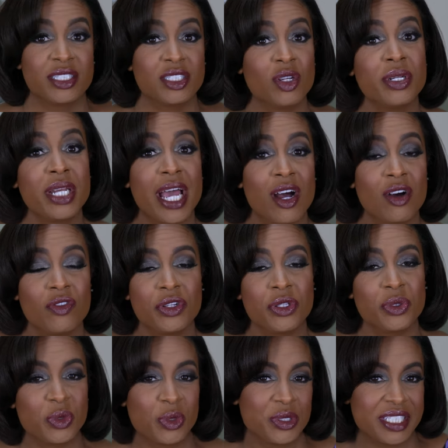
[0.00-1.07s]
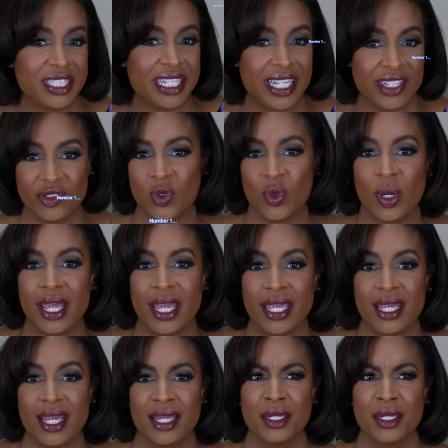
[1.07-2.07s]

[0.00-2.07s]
so now for the rules of the giveaway